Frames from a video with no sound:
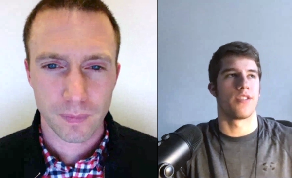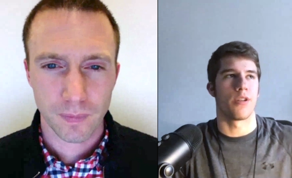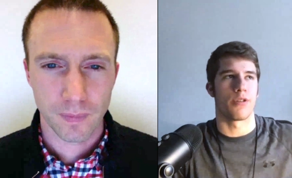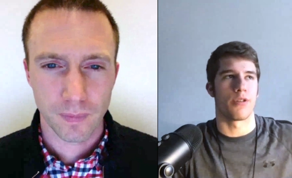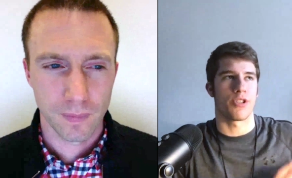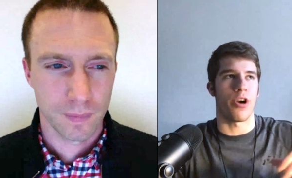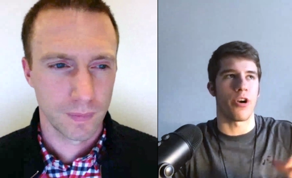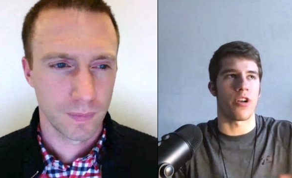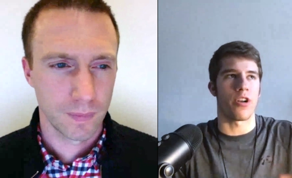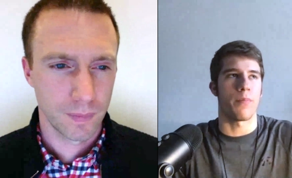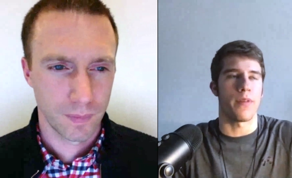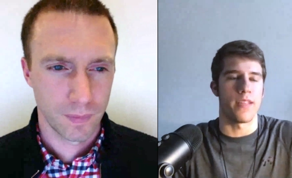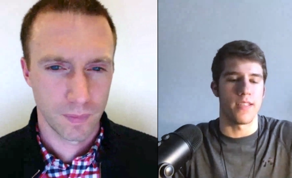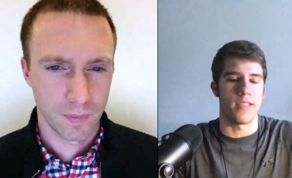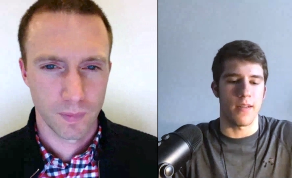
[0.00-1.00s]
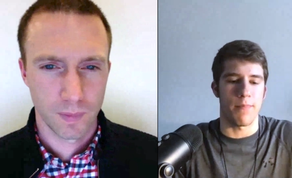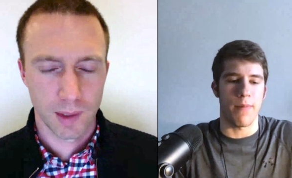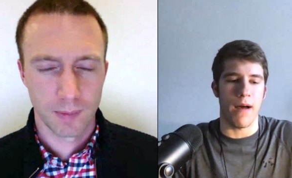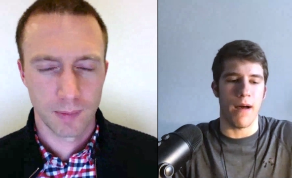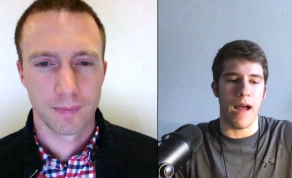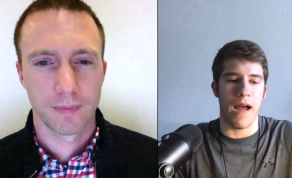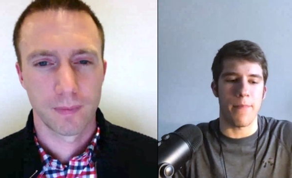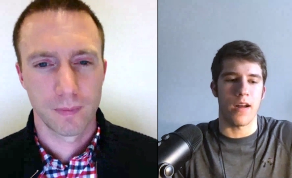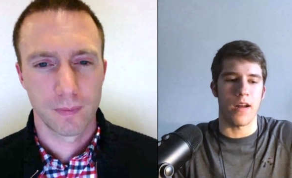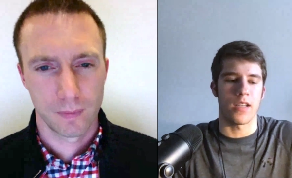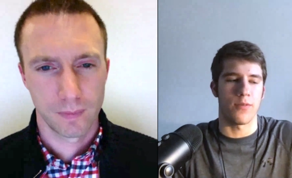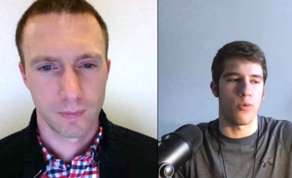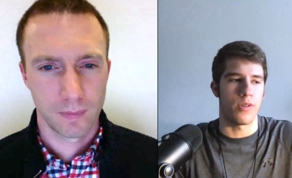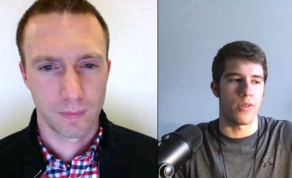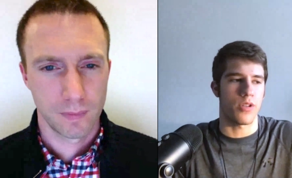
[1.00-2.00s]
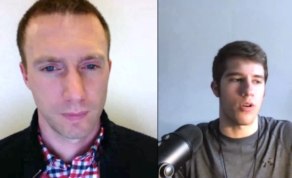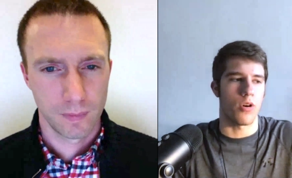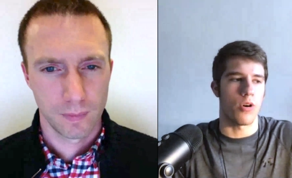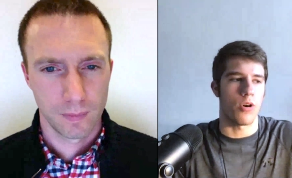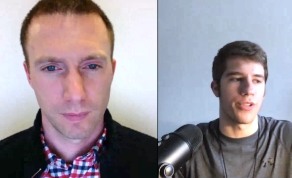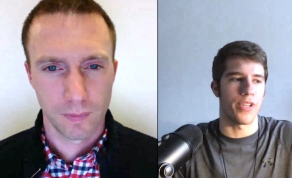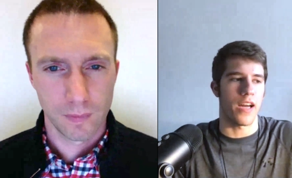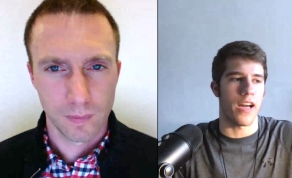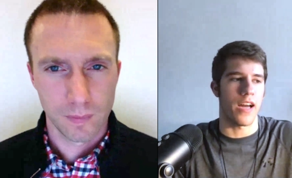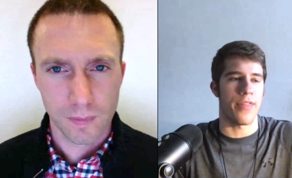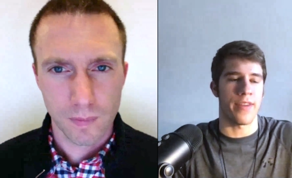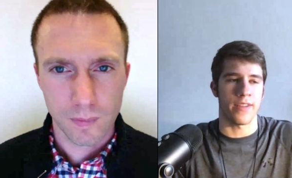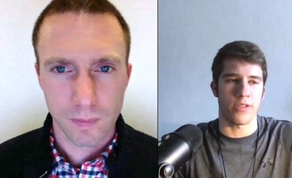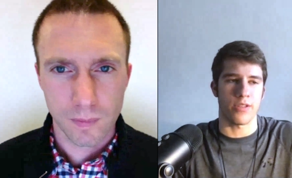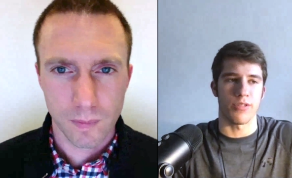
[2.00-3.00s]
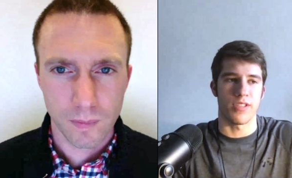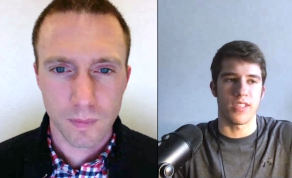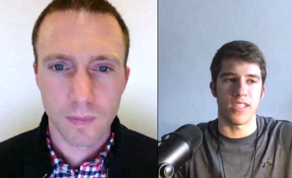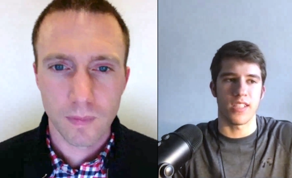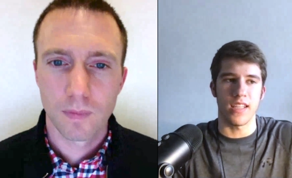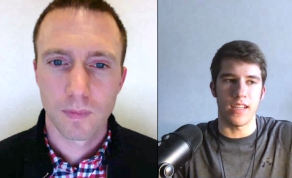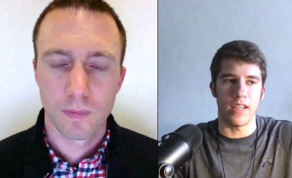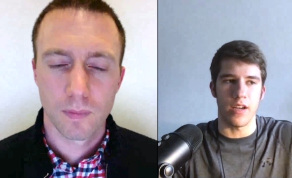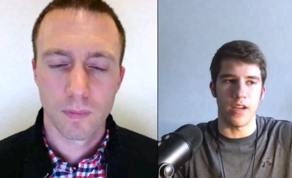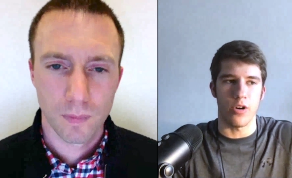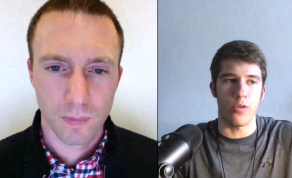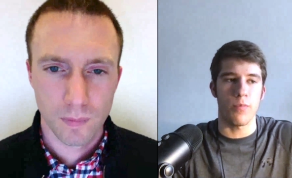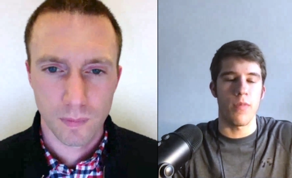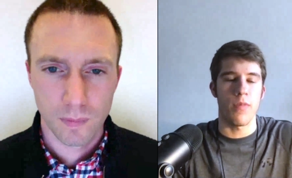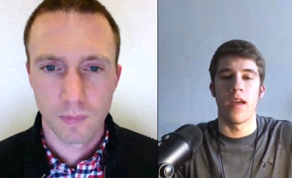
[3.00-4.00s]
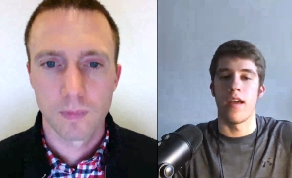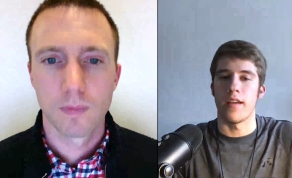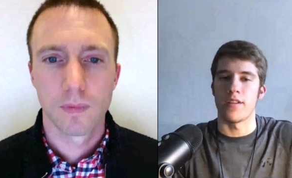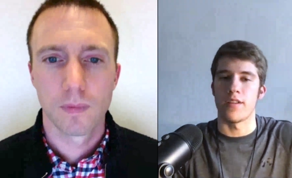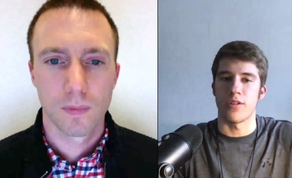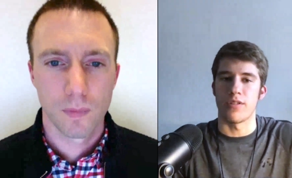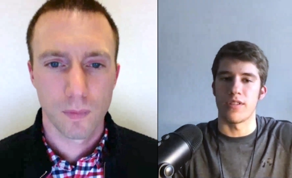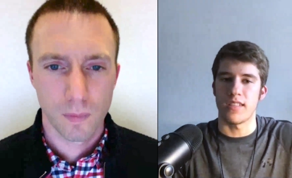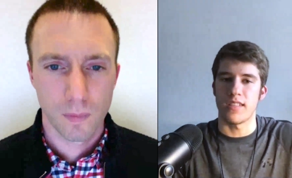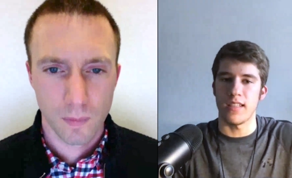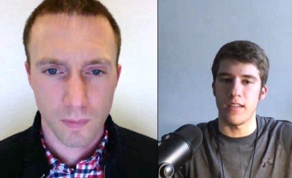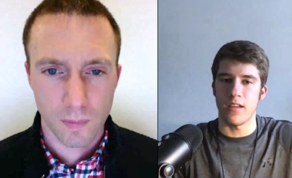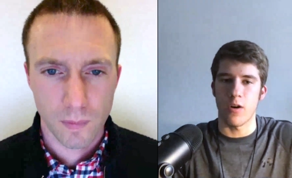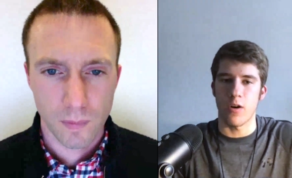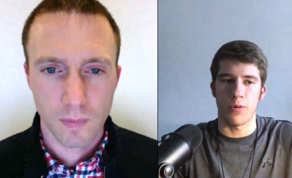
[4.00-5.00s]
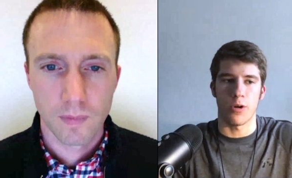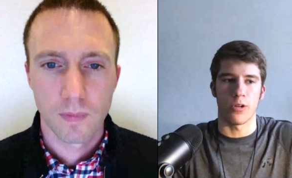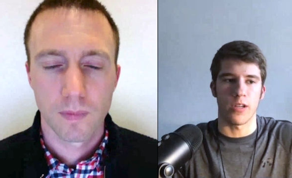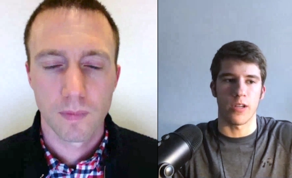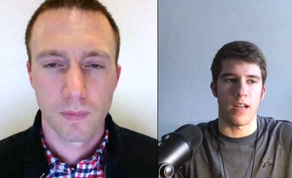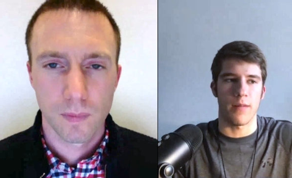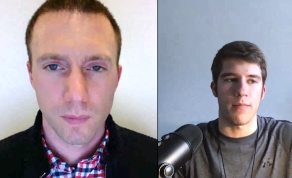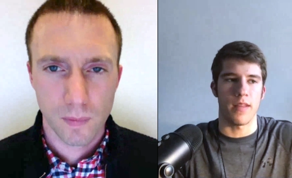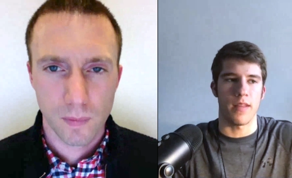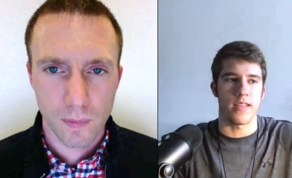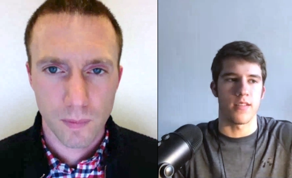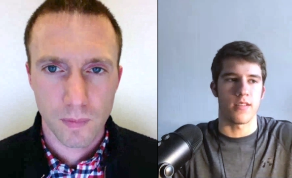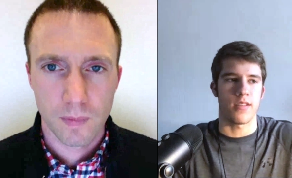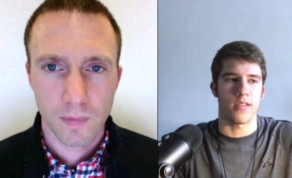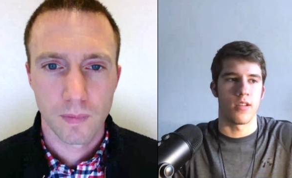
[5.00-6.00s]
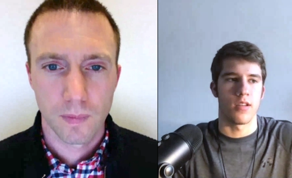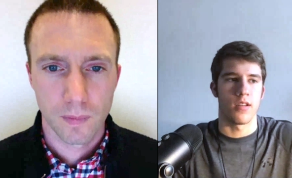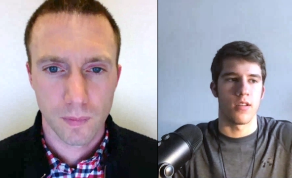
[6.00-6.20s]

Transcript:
Speaker 1: so startup is a byproduct of what's called I think it's called CEO, and so the CEO program is